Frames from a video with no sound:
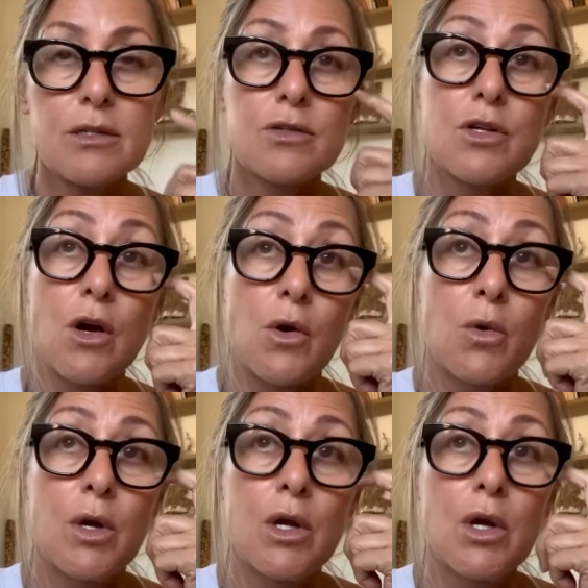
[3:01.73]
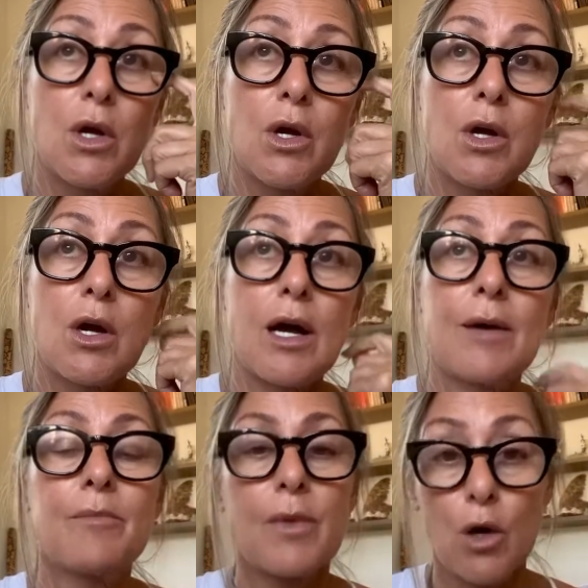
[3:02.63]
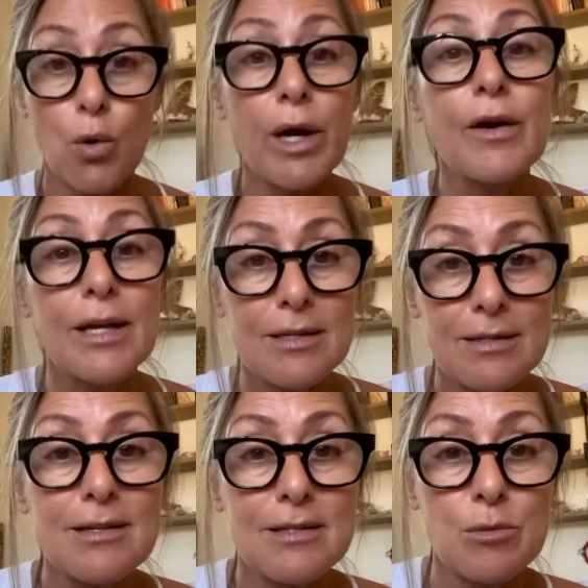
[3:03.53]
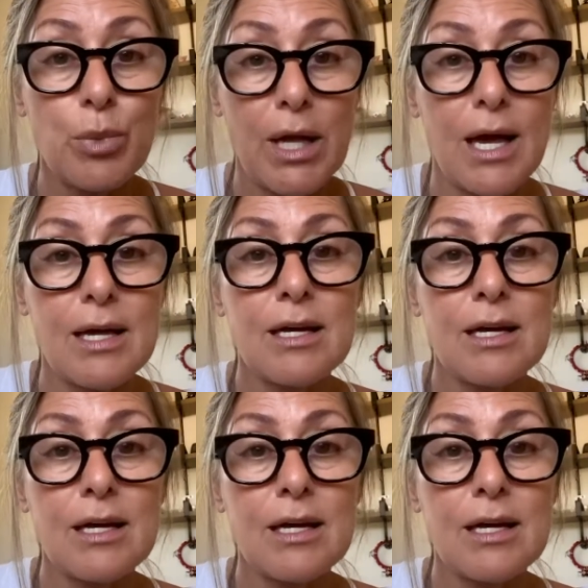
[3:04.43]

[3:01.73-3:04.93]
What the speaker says: So Aquarius is in play,